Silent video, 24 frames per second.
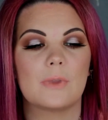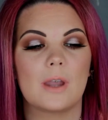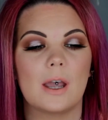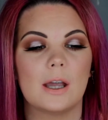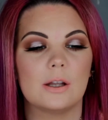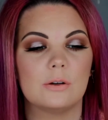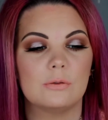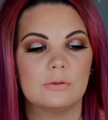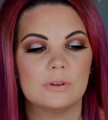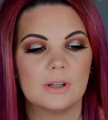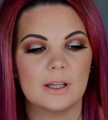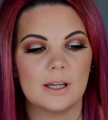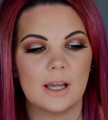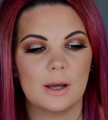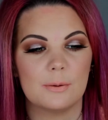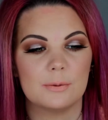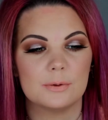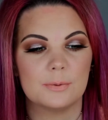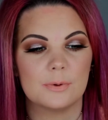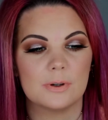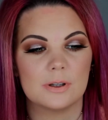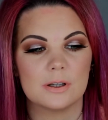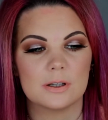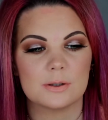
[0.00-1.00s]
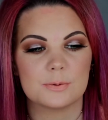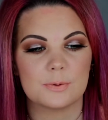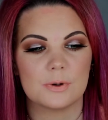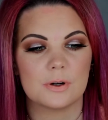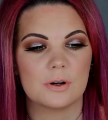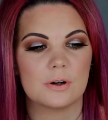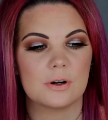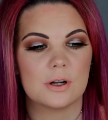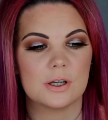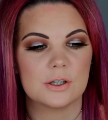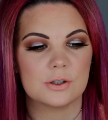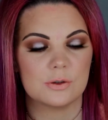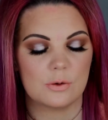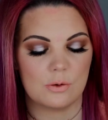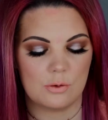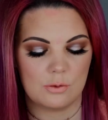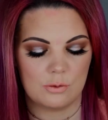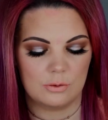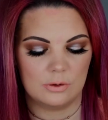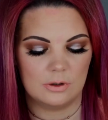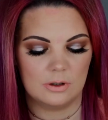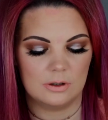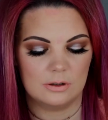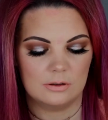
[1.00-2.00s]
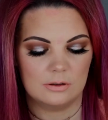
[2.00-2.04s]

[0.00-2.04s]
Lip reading: I don't think I would wear this one on its own.